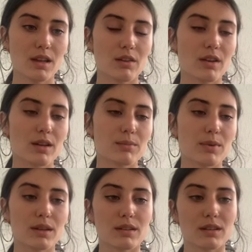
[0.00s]
Great
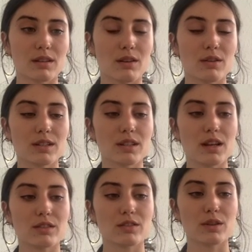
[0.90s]
Britain, known as
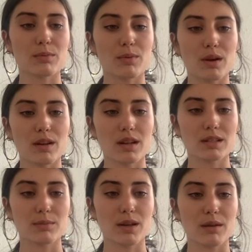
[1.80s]
Airstrip 1, has
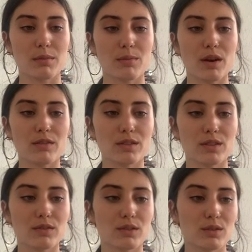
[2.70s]
become a province
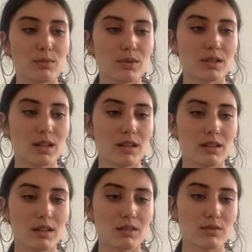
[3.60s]
of a superstate
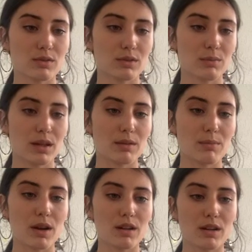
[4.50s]
that is ruled by the
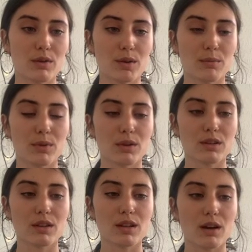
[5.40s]
party who employed
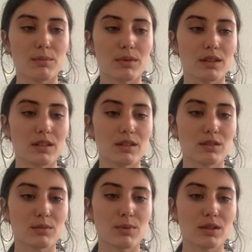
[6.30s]
the thought police
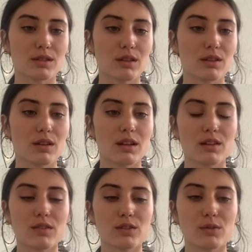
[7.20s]
to persecute
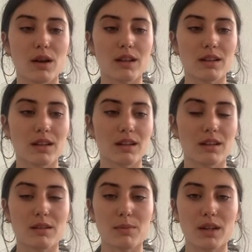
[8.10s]
individuality and
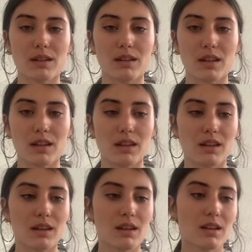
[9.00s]
independent thinking.